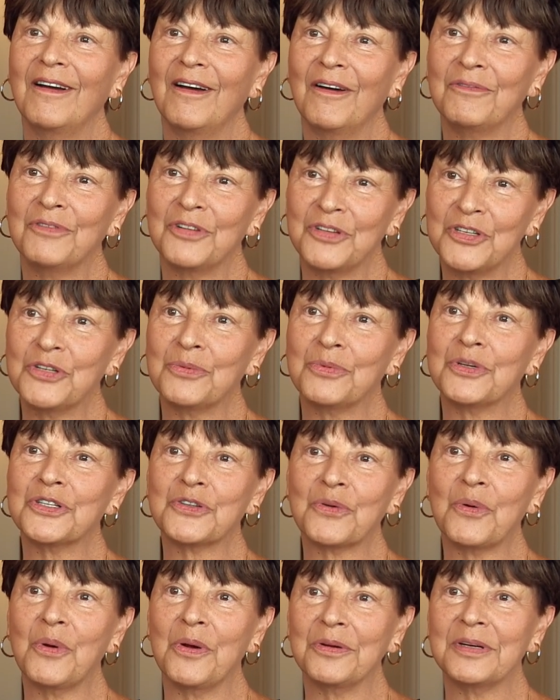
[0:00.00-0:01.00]
of the Jewish
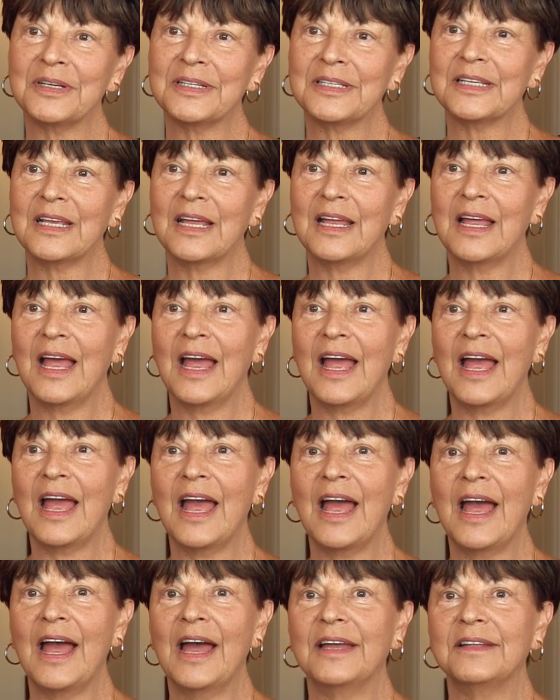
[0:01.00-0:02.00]
quotas.
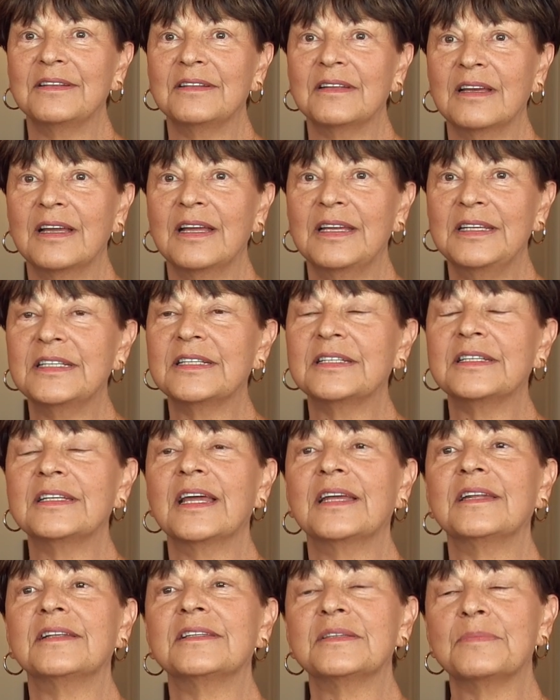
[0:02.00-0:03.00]
And he didn't
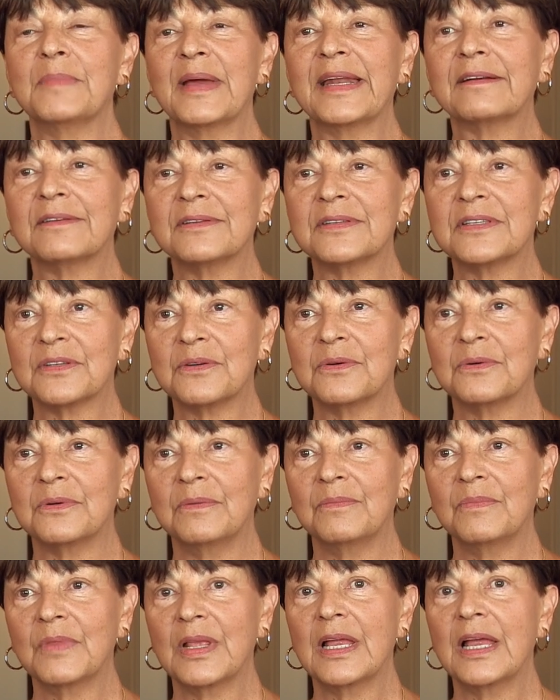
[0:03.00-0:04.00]
get into medical
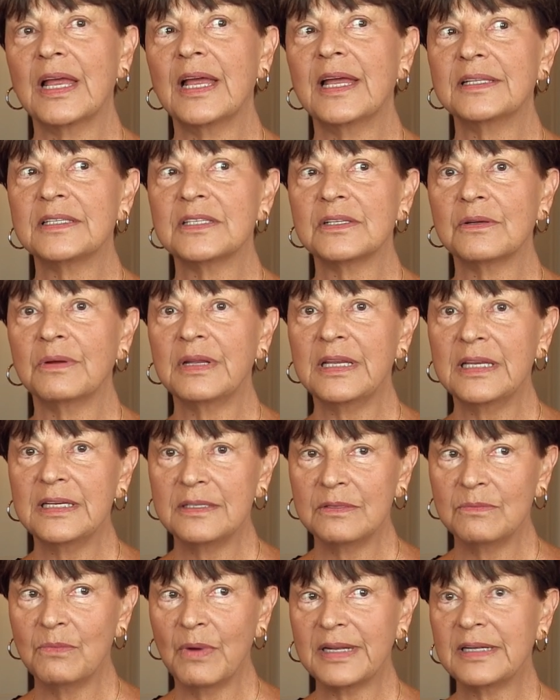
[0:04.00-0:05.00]
school. And so he
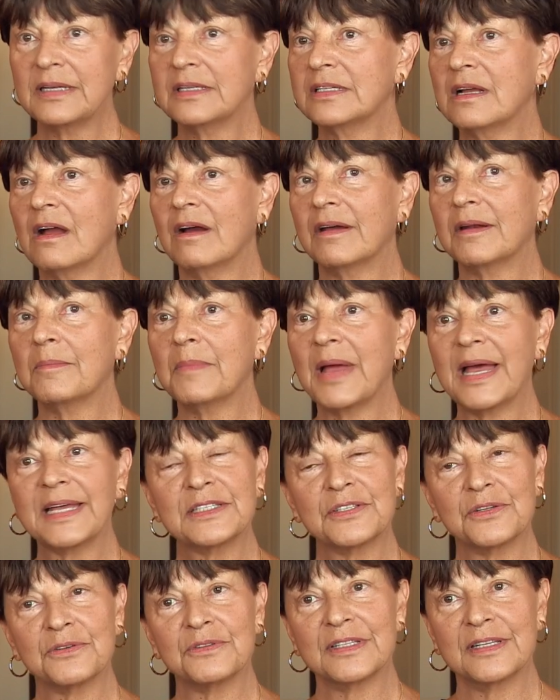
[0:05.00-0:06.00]
went and got a
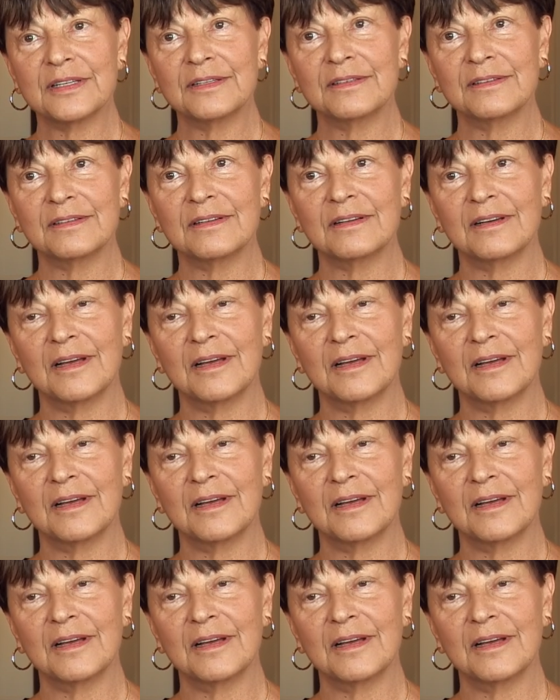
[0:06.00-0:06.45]
master's in